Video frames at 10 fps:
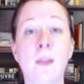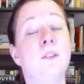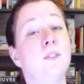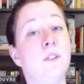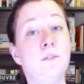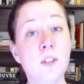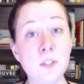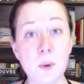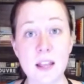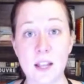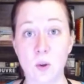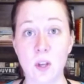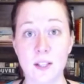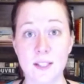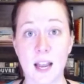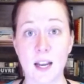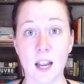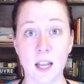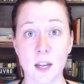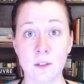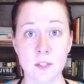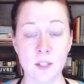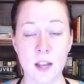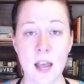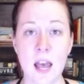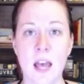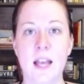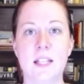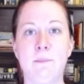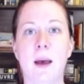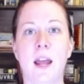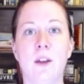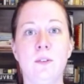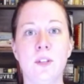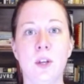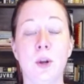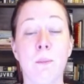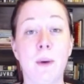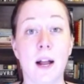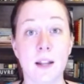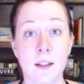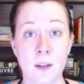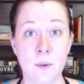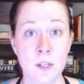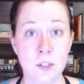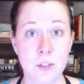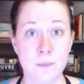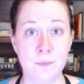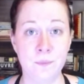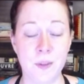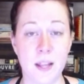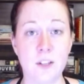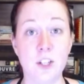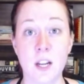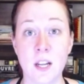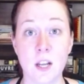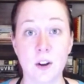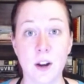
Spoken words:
So the first way that you can sign negatives is by using your body language and shaking your